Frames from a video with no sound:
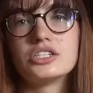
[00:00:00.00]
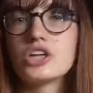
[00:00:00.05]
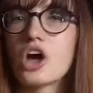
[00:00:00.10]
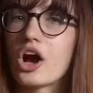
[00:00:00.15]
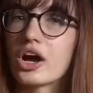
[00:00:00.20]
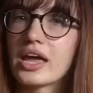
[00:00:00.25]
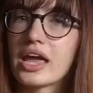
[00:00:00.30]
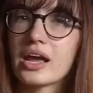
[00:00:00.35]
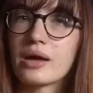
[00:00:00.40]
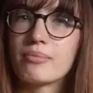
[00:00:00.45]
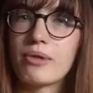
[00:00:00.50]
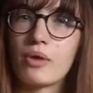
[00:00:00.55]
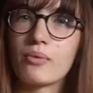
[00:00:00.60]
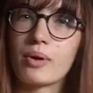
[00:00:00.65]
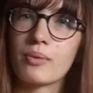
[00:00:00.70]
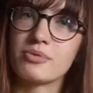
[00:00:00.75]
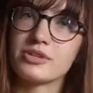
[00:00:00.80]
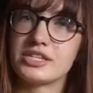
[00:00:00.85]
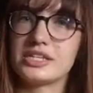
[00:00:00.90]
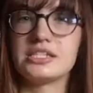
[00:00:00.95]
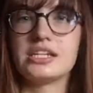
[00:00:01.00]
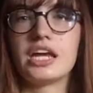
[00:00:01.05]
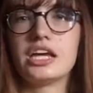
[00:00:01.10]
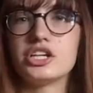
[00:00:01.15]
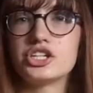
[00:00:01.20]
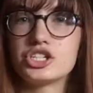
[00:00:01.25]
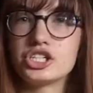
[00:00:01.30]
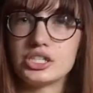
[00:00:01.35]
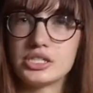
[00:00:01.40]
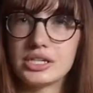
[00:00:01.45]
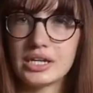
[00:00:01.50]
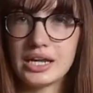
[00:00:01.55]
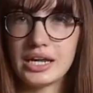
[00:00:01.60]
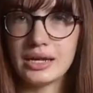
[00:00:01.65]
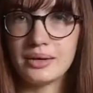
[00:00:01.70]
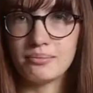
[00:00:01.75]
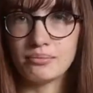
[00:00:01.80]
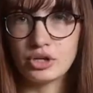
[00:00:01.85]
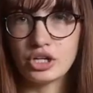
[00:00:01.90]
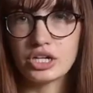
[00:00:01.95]
talking about representation
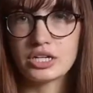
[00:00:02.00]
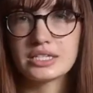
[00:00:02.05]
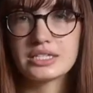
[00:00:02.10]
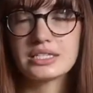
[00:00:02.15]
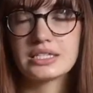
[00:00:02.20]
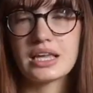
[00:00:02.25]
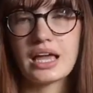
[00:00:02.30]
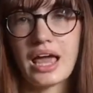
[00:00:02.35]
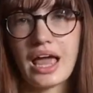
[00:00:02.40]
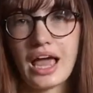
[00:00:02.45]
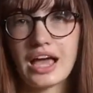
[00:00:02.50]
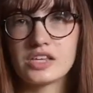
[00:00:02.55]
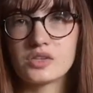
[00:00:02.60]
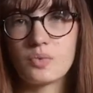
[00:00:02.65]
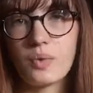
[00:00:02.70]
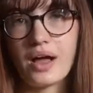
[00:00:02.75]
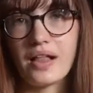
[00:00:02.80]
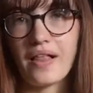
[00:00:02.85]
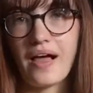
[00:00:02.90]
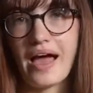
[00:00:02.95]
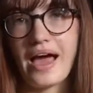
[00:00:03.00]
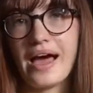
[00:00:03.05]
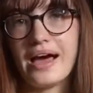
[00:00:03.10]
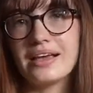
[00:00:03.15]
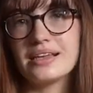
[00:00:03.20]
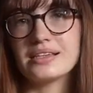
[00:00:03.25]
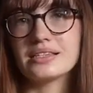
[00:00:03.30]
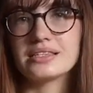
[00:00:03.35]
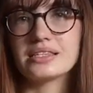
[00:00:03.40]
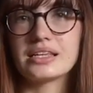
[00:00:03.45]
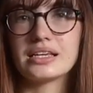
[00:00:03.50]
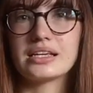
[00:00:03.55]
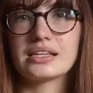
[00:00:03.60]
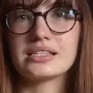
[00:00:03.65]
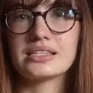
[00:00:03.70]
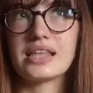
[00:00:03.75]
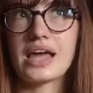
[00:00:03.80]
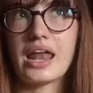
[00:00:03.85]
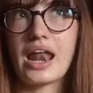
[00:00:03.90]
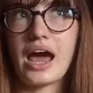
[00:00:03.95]
in books, as well as things
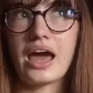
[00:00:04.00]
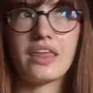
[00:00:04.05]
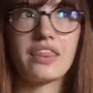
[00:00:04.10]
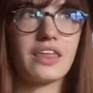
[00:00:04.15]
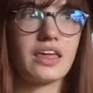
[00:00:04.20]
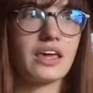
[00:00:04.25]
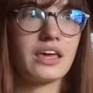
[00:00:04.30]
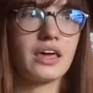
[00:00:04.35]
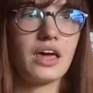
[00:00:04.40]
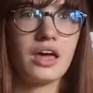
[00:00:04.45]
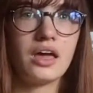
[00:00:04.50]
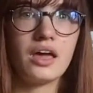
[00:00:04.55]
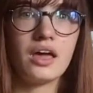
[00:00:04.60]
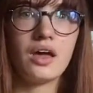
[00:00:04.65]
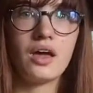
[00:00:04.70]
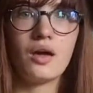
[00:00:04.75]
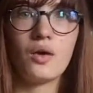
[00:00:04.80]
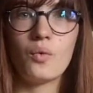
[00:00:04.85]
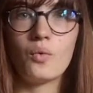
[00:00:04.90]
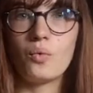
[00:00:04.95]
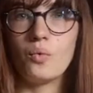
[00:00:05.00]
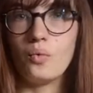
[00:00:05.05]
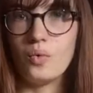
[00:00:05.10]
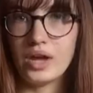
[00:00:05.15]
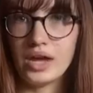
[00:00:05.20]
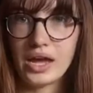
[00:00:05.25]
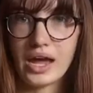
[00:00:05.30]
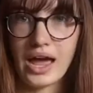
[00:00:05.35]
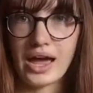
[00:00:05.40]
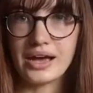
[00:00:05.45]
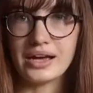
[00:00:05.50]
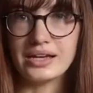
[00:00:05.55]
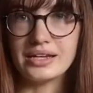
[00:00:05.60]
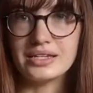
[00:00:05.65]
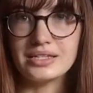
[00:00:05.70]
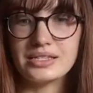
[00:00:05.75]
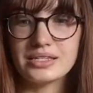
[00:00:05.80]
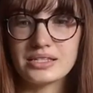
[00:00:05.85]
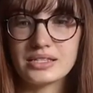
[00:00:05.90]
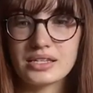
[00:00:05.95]
that I think we
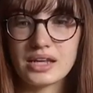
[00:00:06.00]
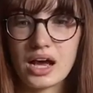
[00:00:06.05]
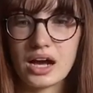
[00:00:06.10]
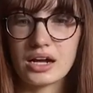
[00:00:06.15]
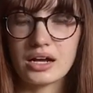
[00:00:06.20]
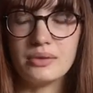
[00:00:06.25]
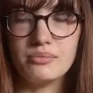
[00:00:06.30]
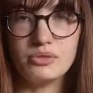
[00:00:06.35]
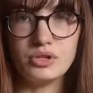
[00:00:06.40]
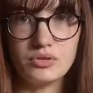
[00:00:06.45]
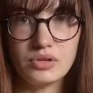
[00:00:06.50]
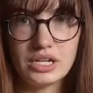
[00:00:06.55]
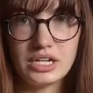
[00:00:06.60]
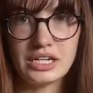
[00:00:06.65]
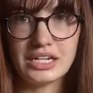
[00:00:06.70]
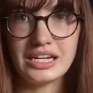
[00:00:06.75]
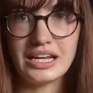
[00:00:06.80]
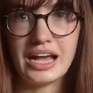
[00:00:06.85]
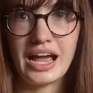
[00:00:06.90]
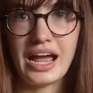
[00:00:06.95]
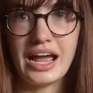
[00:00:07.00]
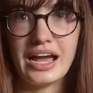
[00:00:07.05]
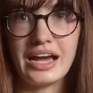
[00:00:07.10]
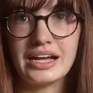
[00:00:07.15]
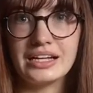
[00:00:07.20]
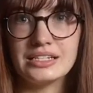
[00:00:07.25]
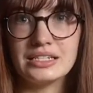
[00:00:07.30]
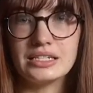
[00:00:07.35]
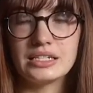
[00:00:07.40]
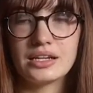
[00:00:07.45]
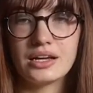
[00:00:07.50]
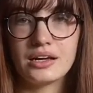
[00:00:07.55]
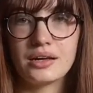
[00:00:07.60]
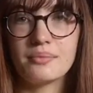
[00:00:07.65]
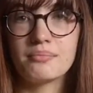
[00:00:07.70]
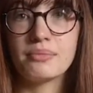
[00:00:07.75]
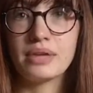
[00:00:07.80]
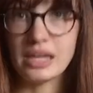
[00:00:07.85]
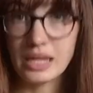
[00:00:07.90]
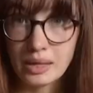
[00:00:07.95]
as a community and
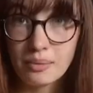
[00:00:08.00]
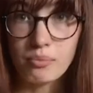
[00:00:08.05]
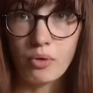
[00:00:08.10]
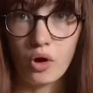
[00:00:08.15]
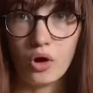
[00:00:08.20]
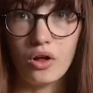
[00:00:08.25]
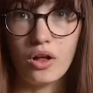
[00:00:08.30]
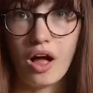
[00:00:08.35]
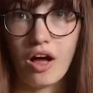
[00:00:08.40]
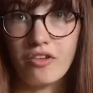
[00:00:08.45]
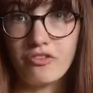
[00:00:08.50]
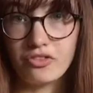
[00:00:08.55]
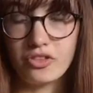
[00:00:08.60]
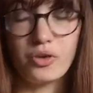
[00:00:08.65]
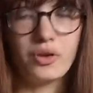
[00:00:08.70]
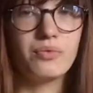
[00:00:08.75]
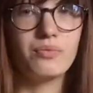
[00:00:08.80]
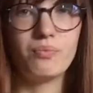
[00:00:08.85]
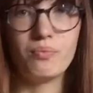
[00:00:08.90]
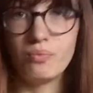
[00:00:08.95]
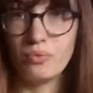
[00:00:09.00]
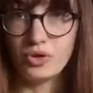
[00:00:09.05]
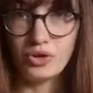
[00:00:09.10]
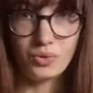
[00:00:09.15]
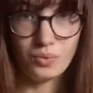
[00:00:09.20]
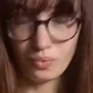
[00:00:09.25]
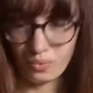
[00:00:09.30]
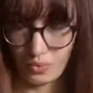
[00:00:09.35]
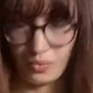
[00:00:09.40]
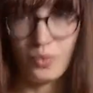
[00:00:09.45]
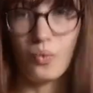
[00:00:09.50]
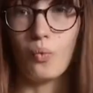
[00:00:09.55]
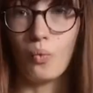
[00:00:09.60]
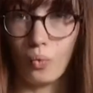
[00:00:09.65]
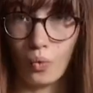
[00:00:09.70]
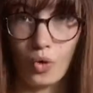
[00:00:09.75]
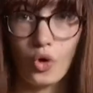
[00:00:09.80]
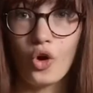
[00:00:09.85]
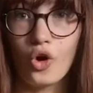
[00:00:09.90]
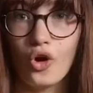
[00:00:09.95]
people of the
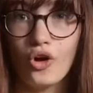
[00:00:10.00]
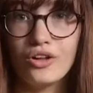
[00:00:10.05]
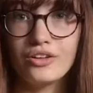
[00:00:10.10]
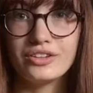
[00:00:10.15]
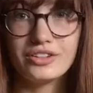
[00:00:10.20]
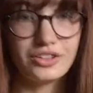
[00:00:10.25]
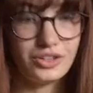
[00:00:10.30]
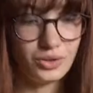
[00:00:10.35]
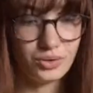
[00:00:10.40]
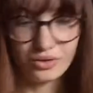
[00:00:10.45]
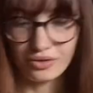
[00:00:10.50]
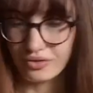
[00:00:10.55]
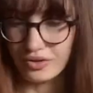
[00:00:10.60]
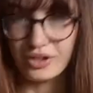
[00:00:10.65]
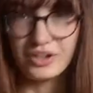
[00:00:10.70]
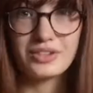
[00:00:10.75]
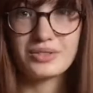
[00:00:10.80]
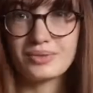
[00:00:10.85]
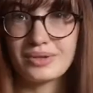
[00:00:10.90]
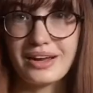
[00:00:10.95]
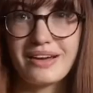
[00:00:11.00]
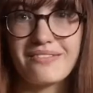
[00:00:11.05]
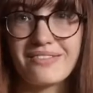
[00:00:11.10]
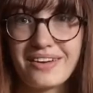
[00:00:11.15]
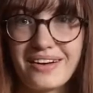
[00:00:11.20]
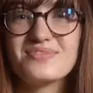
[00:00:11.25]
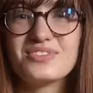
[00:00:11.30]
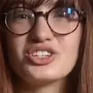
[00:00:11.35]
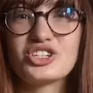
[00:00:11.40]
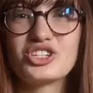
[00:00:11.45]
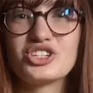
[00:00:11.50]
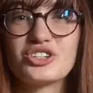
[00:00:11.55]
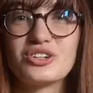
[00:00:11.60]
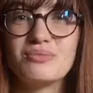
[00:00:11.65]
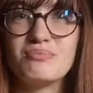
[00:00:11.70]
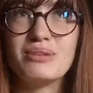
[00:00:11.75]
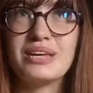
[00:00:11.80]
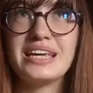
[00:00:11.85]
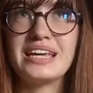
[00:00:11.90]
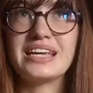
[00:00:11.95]
world, universe, whatever, should
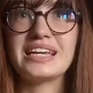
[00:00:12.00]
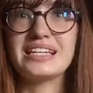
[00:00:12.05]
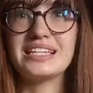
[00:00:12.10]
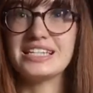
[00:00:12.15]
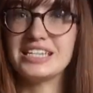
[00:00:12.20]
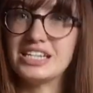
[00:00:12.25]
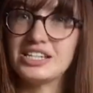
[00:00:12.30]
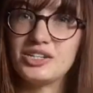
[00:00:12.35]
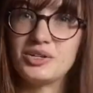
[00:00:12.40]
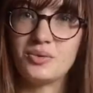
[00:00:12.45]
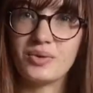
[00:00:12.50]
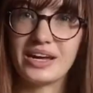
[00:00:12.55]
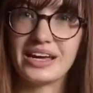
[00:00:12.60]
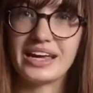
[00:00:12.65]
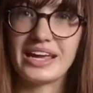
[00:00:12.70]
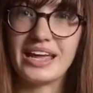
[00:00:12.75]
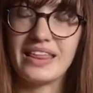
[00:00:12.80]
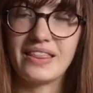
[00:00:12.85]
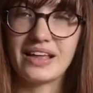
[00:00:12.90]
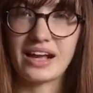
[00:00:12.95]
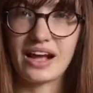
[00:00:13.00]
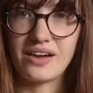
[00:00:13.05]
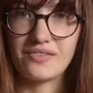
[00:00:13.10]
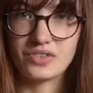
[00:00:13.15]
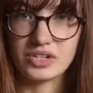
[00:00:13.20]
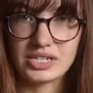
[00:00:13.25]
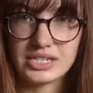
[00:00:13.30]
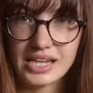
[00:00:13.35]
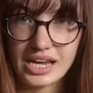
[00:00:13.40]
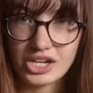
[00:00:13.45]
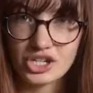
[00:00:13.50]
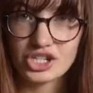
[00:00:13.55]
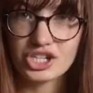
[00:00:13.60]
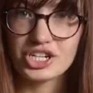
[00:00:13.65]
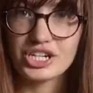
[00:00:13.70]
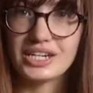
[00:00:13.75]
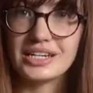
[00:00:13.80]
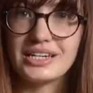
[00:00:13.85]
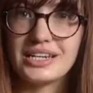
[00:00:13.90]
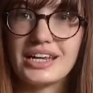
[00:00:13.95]
be continuing in the
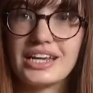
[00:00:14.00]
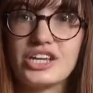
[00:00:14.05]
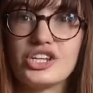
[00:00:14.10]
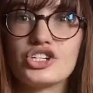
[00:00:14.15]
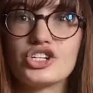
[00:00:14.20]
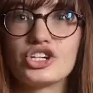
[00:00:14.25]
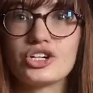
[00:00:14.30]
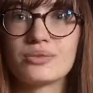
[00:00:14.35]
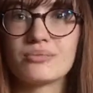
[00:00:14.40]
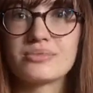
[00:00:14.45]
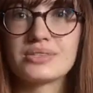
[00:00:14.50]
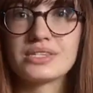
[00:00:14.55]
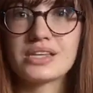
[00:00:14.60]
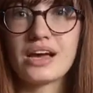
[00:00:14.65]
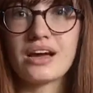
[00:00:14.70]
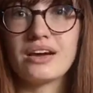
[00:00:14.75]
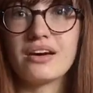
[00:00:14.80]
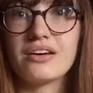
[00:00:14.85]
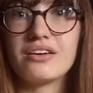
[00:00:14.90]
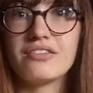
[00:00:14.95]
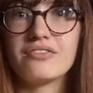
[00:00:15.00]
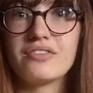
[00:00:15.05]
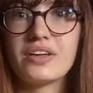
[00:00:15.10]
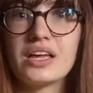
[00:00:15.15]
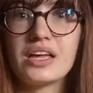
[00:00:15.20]
conversation in terms of